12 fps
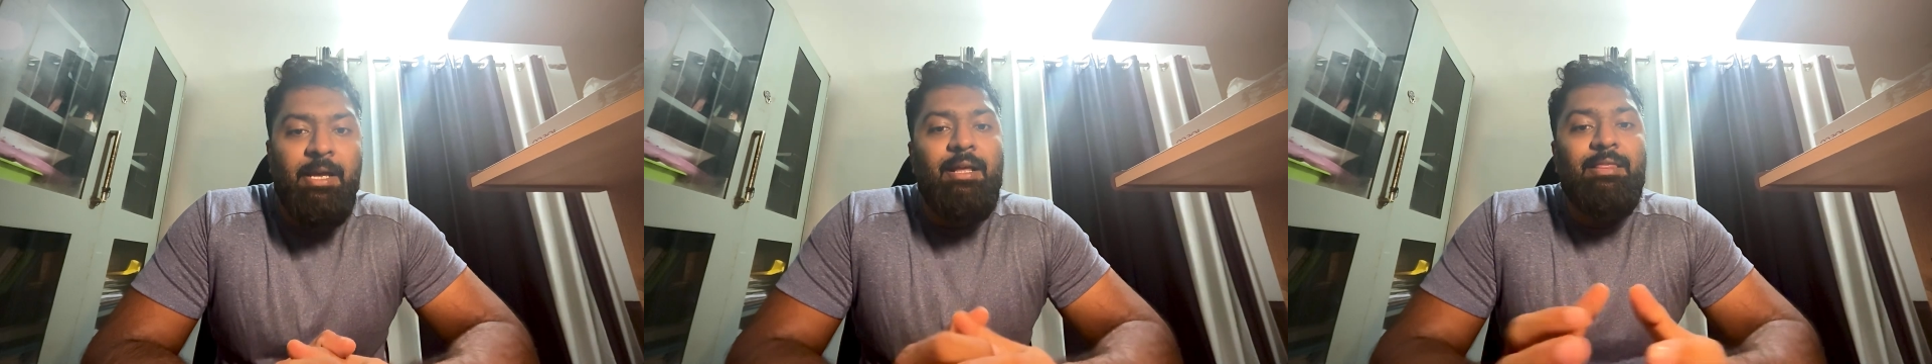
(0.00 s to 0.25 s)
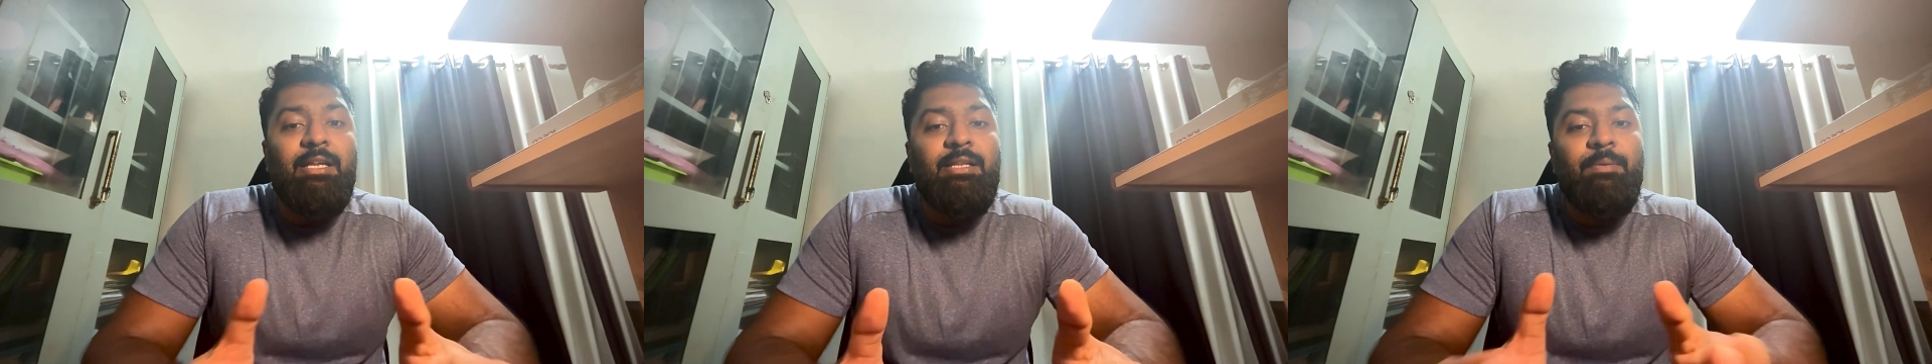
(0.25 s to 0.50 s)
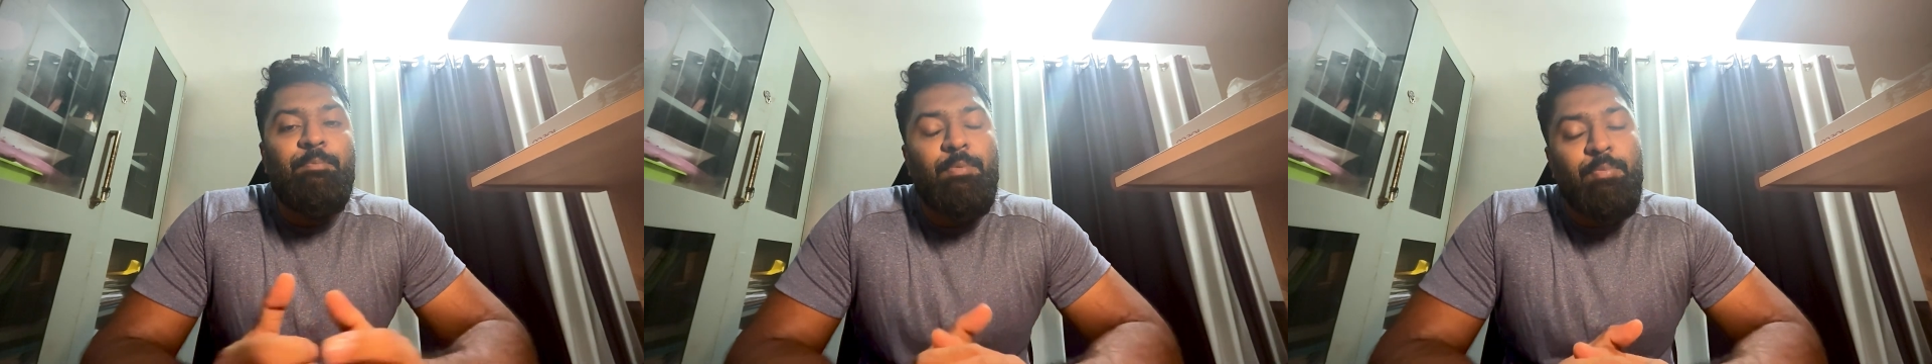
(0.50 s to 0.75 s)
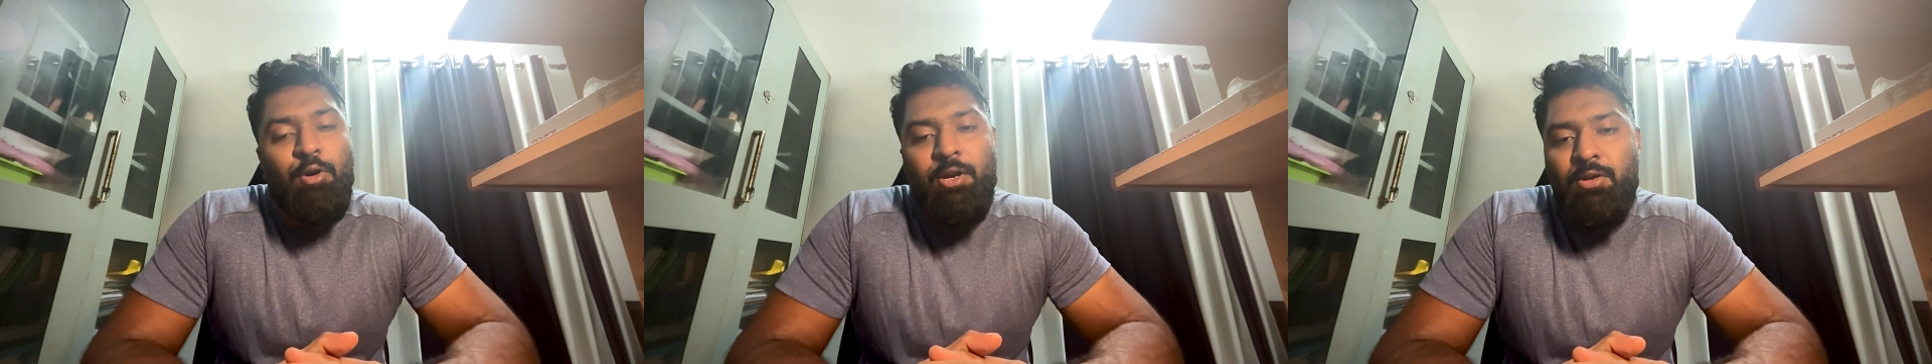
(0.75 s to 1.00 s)
then the
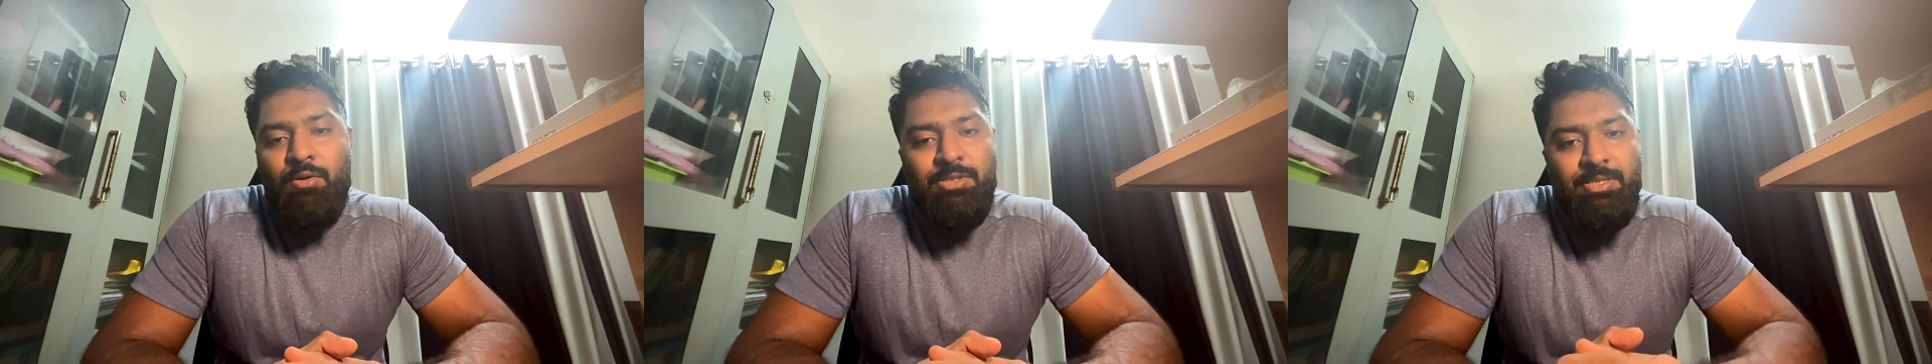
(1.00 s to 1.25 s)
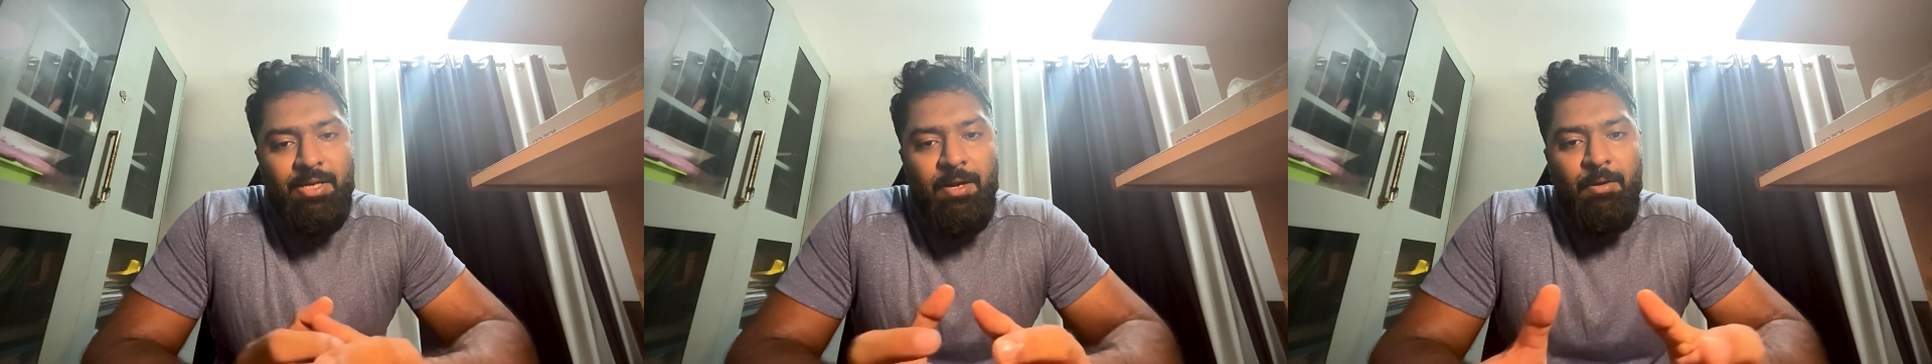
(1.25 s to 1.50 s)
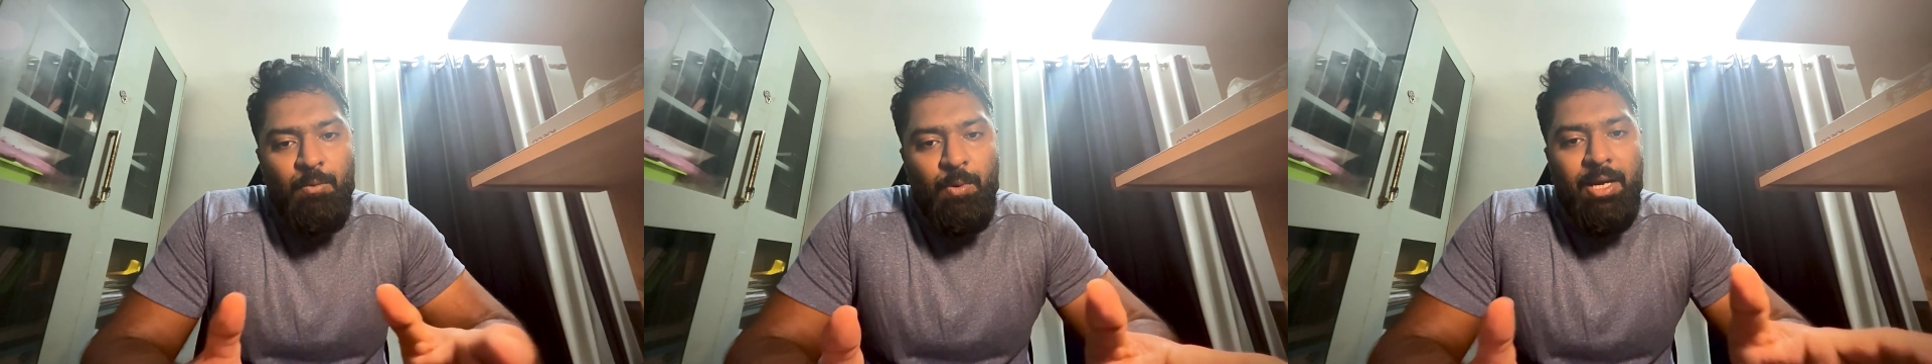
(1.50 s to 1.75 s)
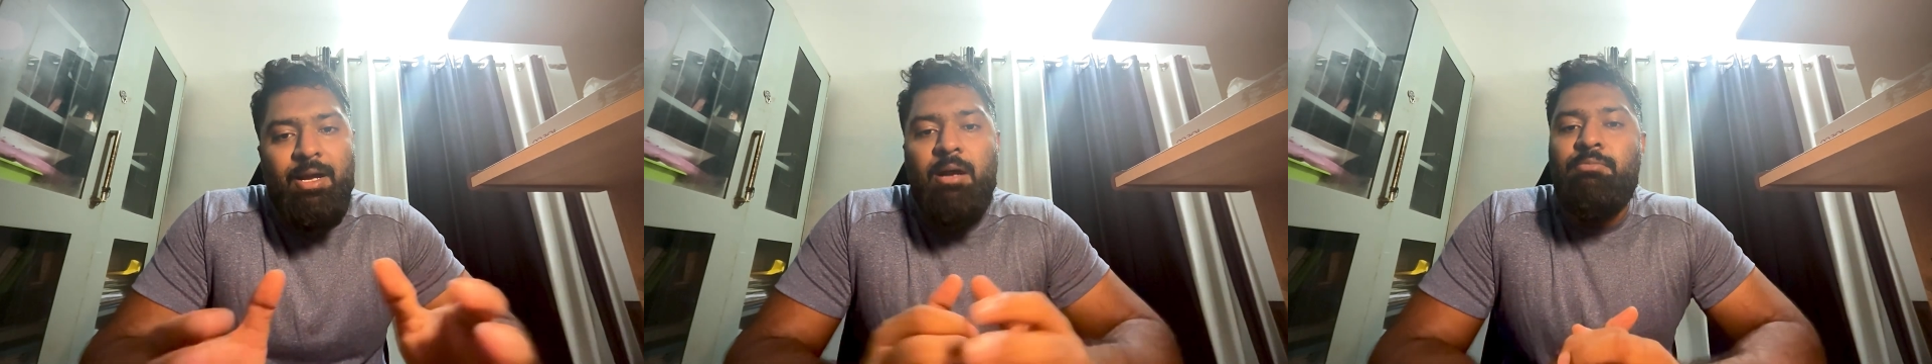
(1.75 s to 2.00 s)
product cost
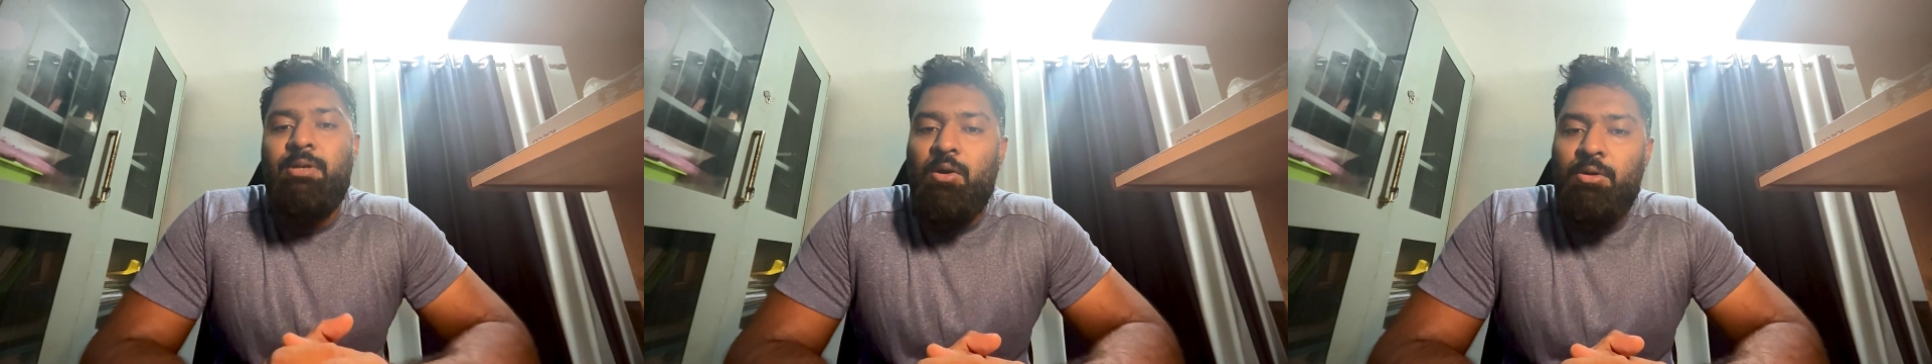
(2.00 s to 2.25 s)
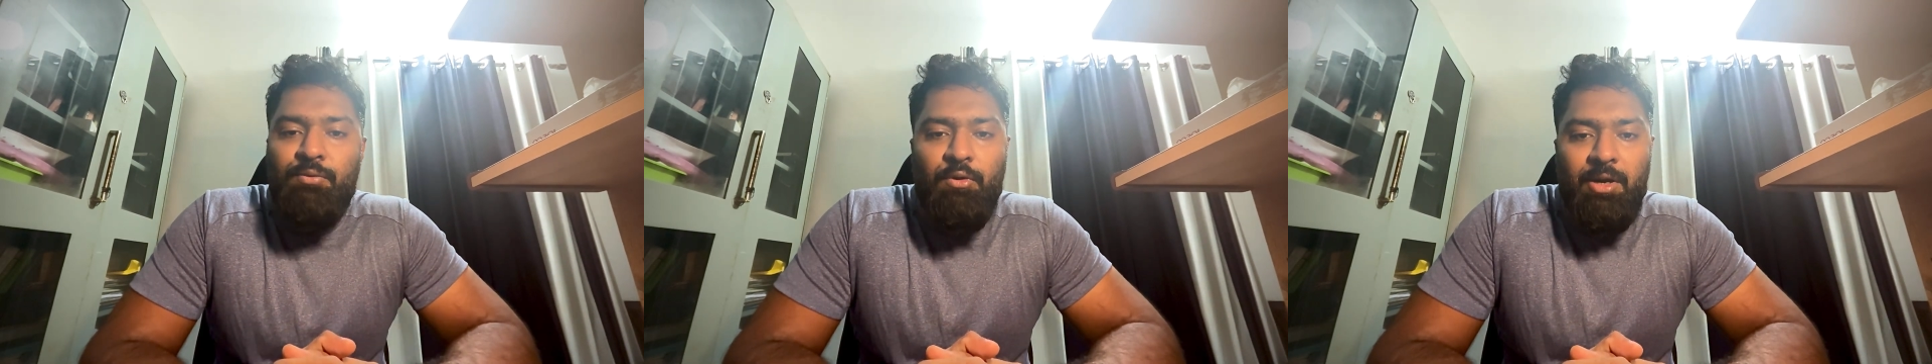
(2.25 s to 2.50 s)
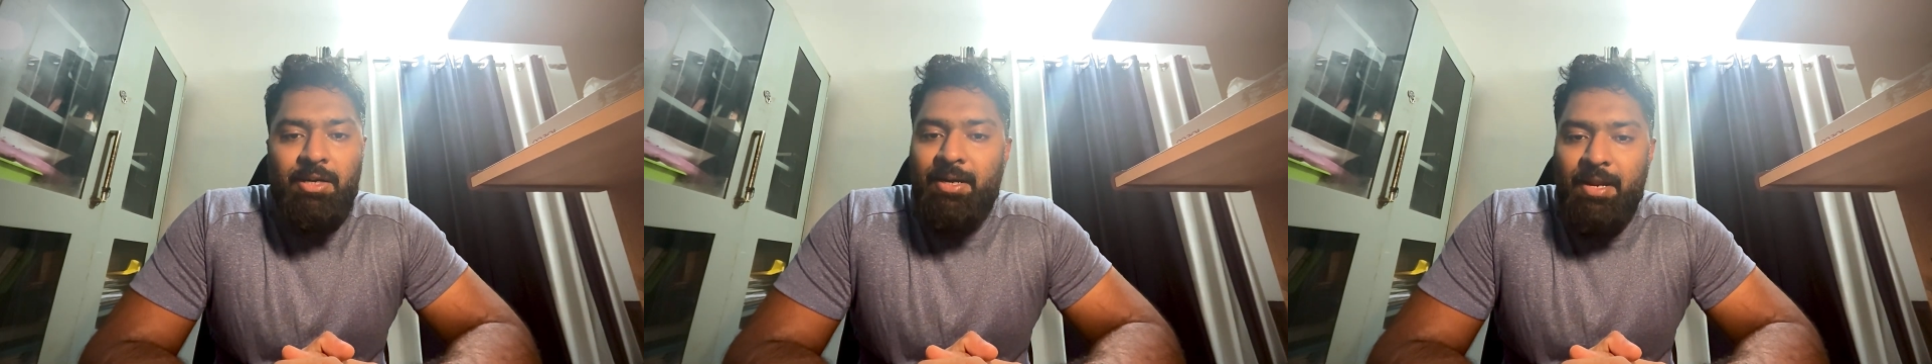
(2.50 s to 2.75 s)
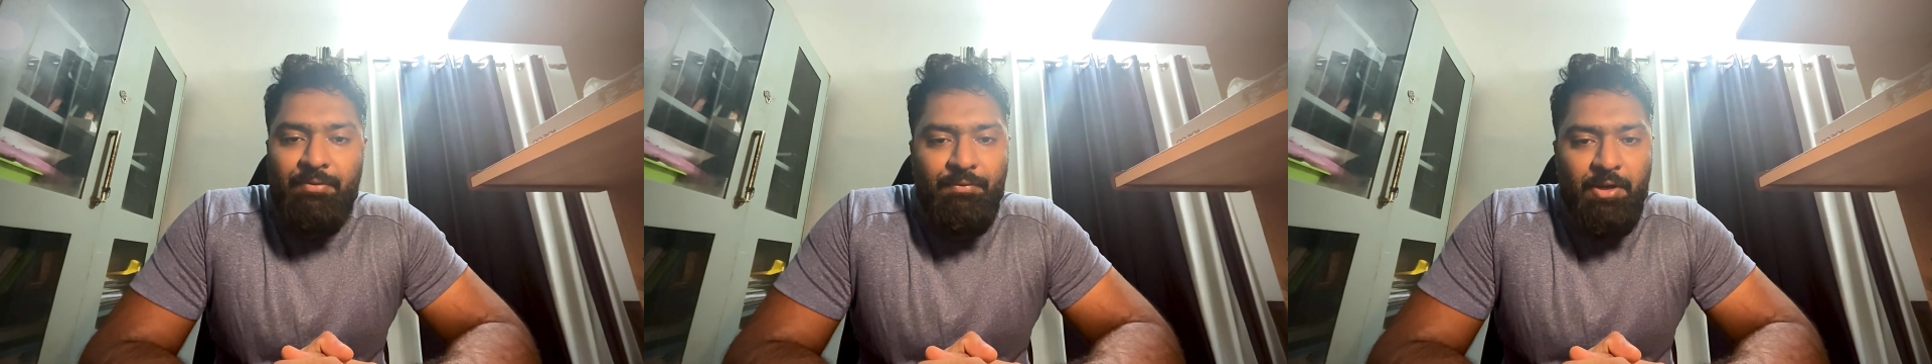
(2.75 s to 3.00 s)
will come down to
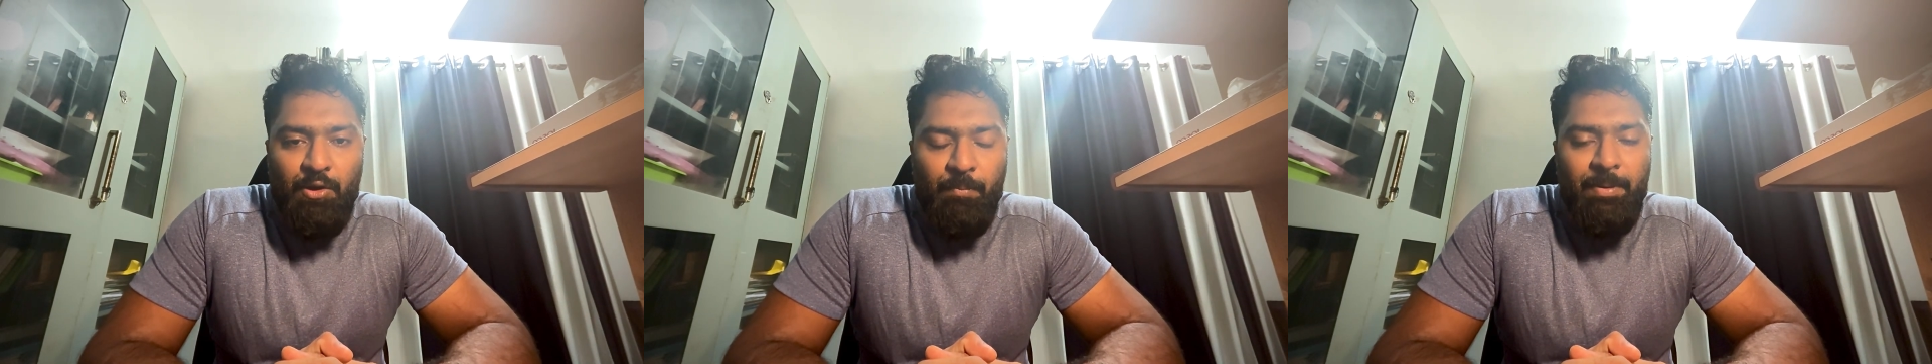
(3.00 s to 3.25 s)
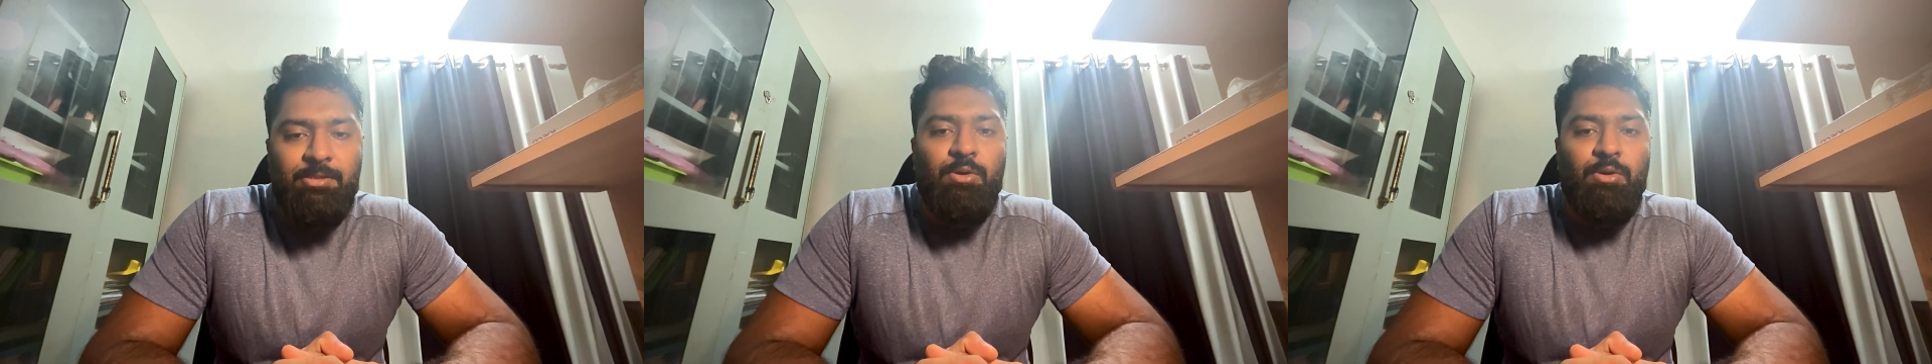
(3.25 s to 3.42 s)
450 rupees.